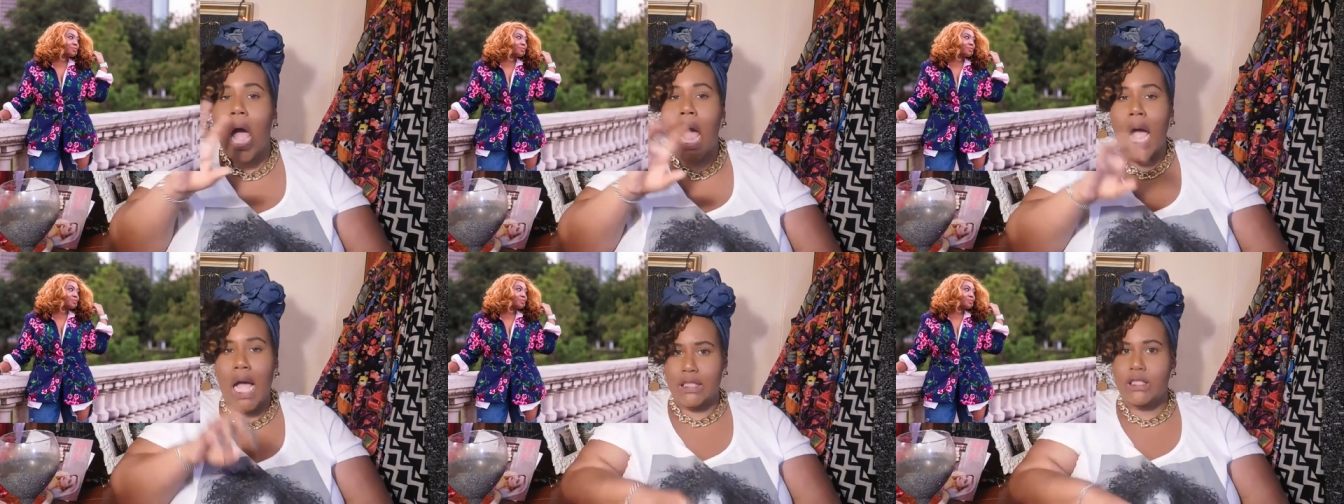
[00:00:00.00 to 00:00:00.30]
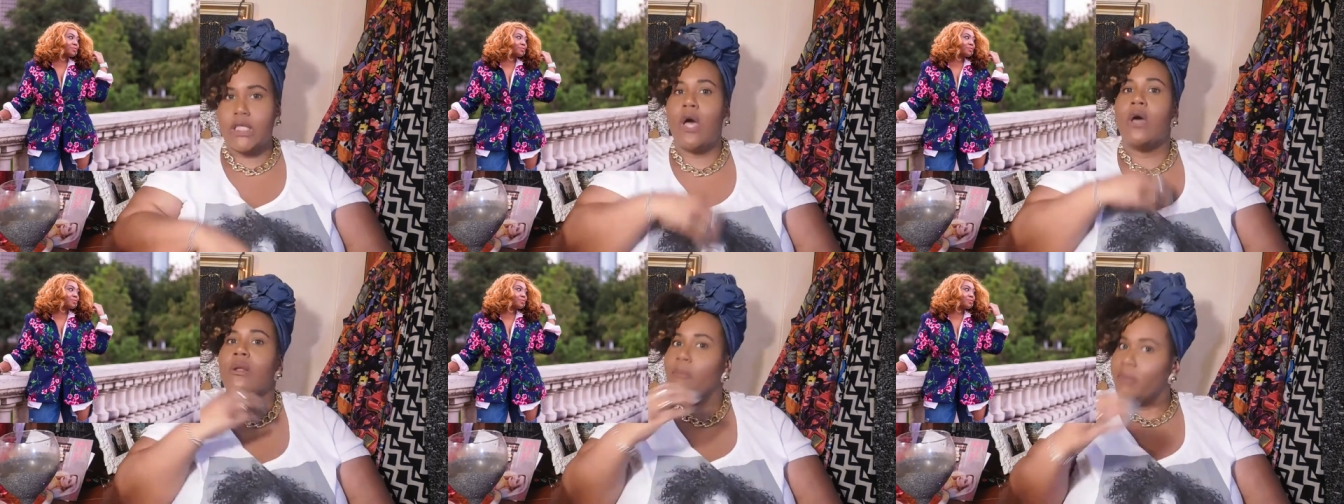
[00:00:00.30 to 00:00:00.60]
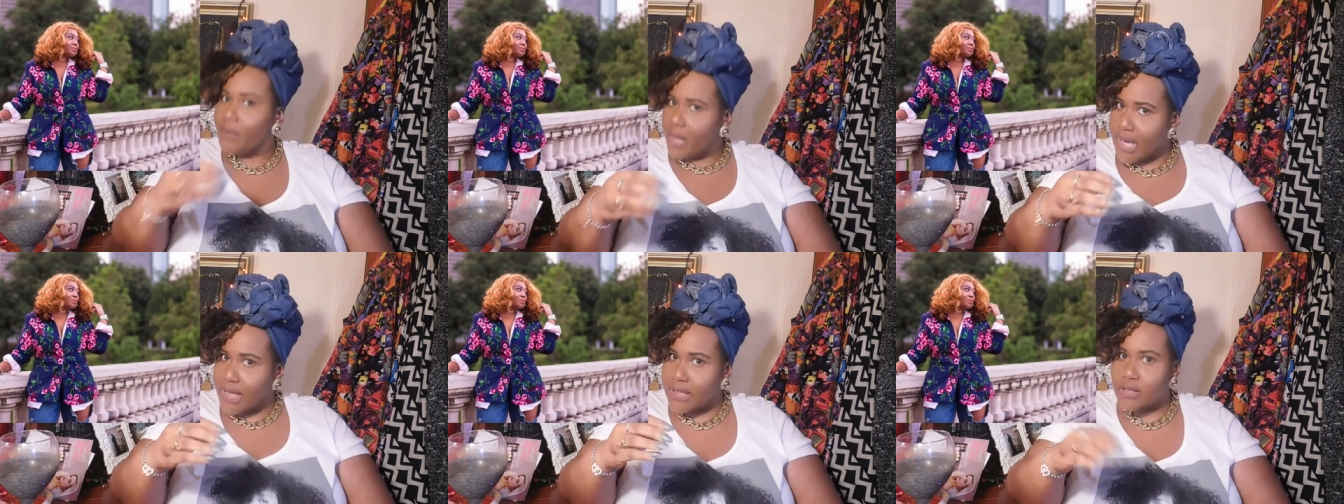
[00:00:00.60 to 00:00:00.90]
I saw the
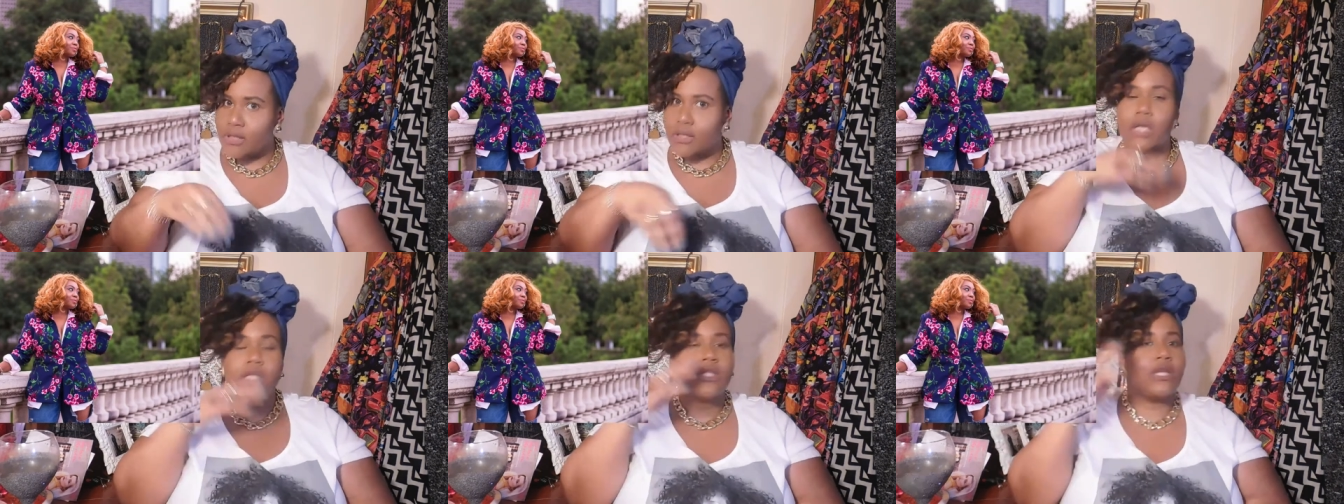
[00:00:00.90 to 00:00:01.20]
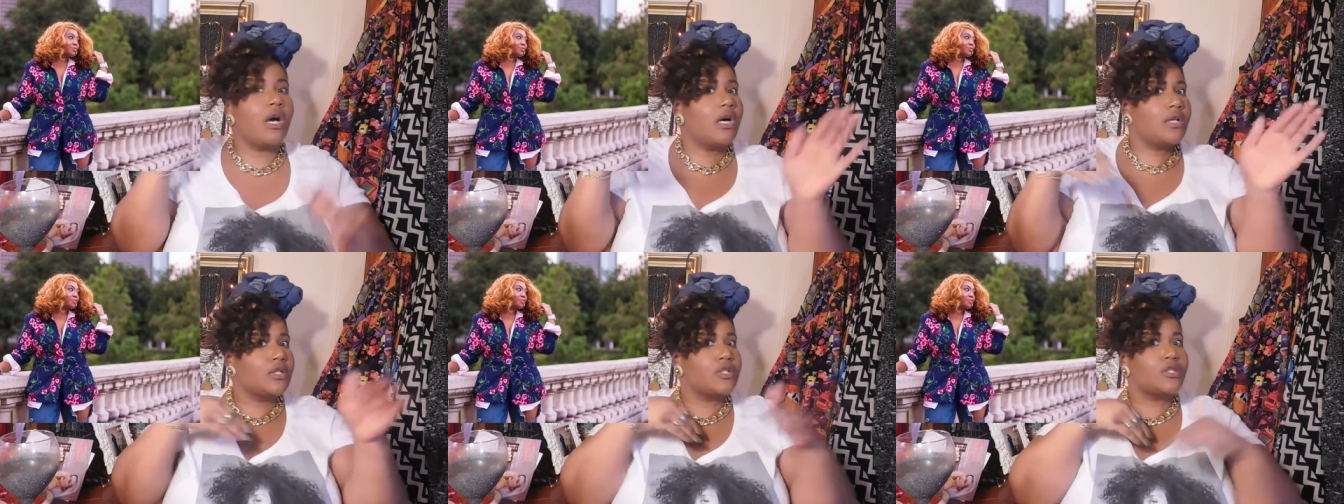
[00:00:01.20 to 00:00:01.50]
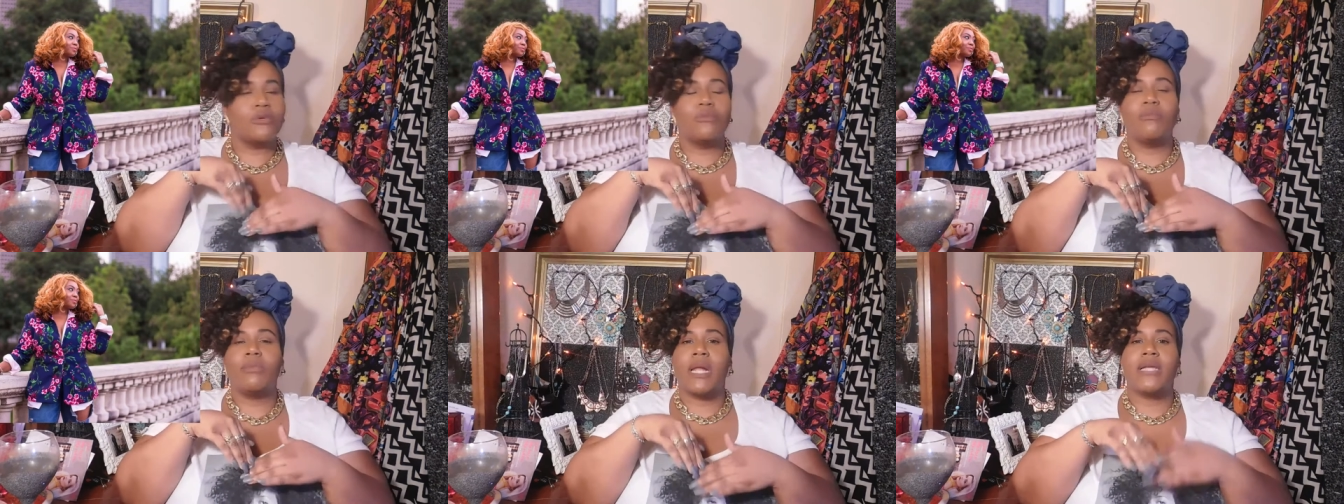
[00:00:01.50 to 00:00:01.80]
blazers. I saw other
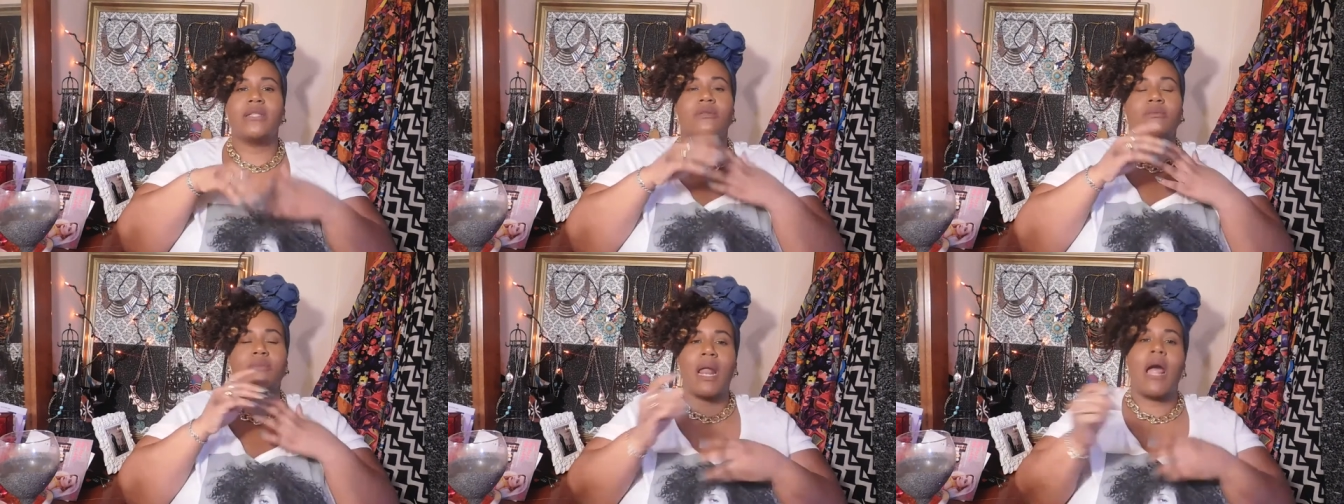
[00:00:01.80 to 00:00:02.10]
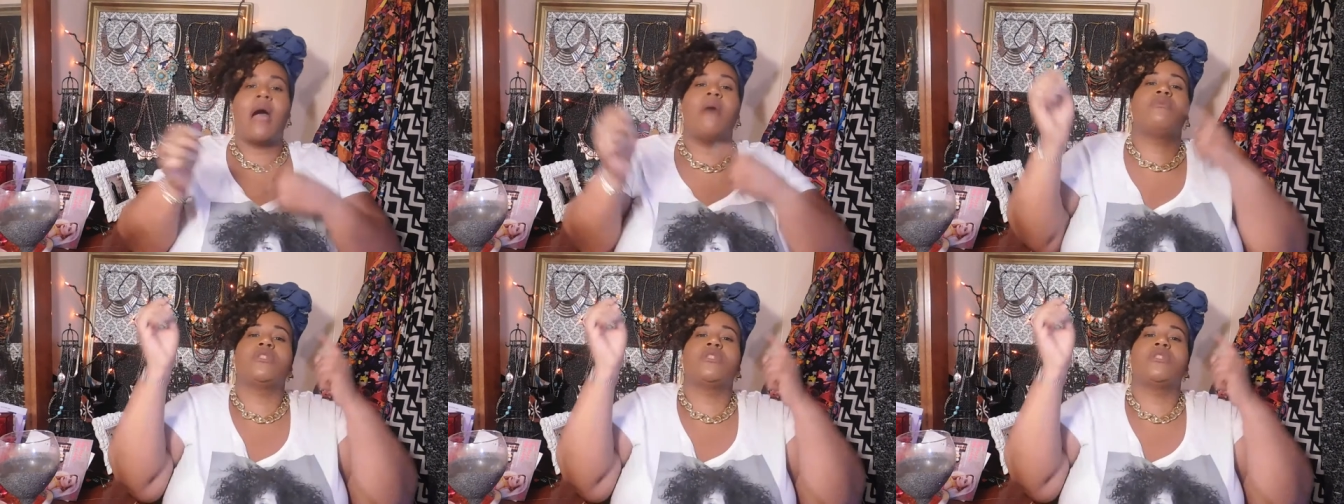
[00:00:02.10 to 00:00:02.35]
suit blazers, but I was